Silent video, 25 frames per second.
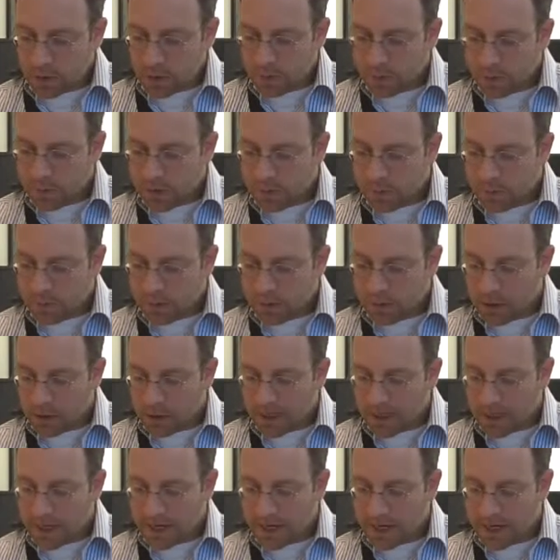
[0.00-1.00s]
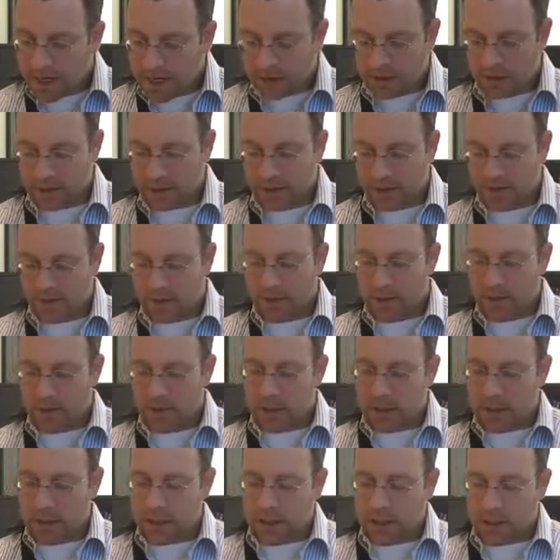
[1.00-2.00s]
Number 8.
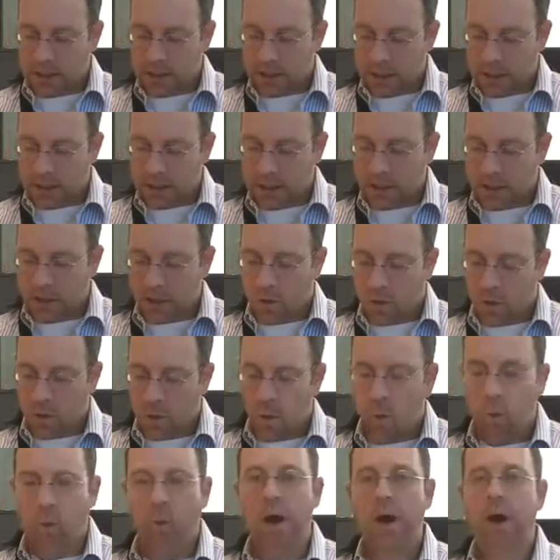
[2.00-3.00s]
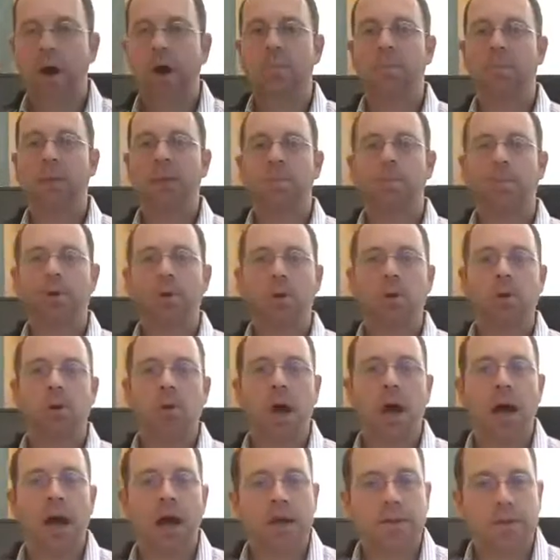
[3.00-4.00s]
Where do people
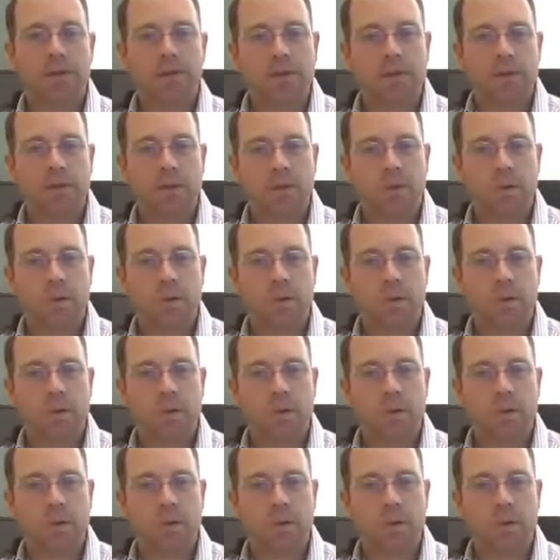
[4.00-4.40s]
arrive